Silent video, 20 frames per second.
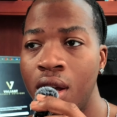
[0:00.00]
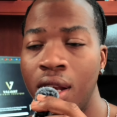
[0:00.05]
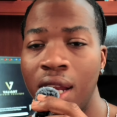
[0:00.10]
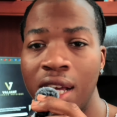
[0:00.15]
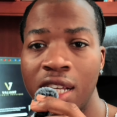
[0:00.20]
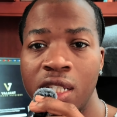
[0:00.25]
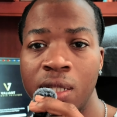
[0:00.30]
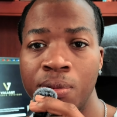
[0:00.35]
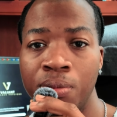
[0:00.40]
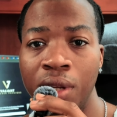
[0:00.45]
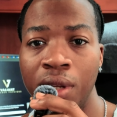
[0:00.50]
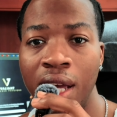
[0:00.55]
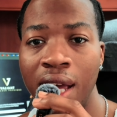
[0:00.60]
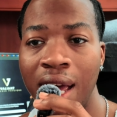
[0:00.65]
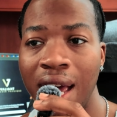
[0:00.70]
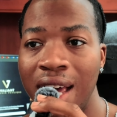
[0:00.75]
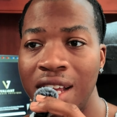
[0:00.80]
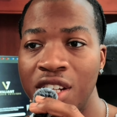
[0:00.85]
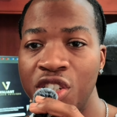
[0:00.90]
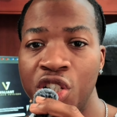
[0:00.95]
like
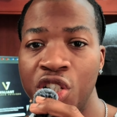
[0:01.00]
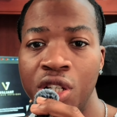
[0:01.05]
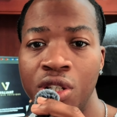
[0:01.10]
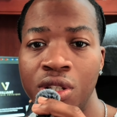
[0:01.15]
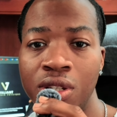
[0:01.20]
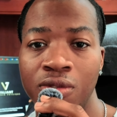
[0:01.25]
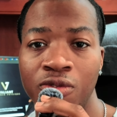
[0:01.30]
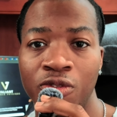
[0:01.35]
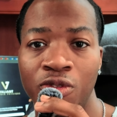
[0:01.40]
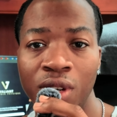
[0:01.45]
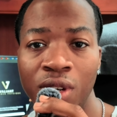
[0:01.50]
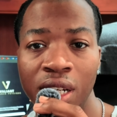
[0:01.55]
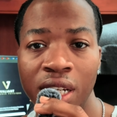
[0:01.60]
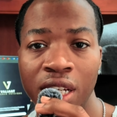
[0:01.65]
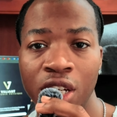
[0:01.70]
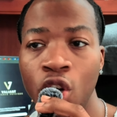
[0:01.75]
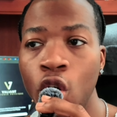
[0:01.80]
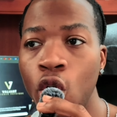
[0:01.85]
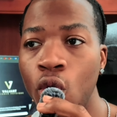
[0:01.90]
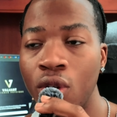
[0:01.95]
split and she's
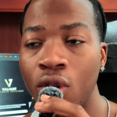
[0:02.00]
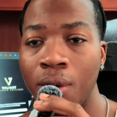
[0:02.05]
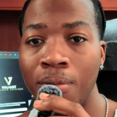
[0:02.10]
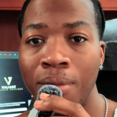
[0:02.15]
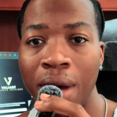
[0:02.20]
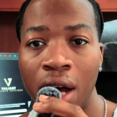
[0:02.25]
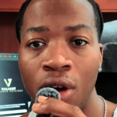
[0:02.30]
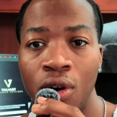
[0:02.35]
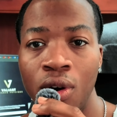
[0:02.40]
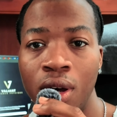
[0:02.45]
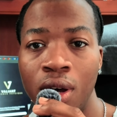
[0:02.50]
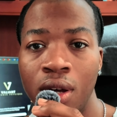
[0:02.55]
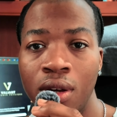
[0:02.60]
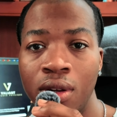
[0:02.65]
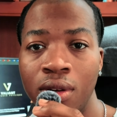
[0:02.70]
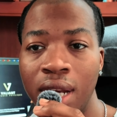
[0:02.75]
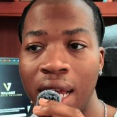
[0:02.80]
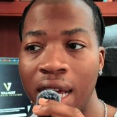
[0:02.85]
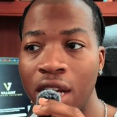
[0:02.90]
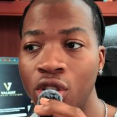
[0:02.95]
really going about
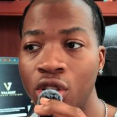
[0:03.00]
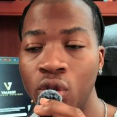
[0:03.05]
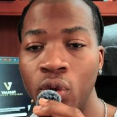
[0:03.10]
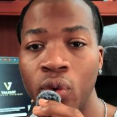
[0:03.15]
like